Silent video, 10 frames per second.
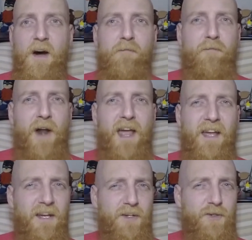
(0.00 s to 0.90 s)

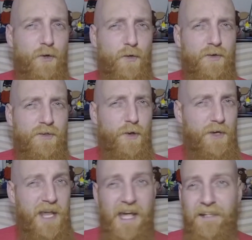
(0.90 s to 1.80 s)
Frank
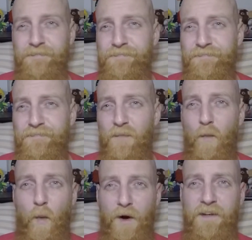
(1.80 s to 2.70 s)
Duryea
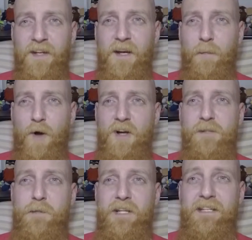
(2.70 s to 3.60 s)
won in
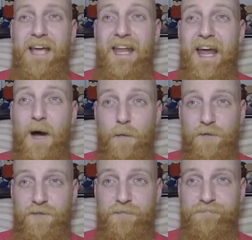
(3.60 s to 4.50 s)
approximately 10
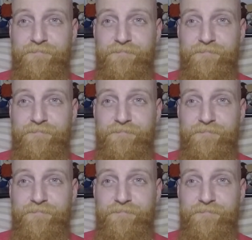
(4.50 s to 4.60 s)
hours.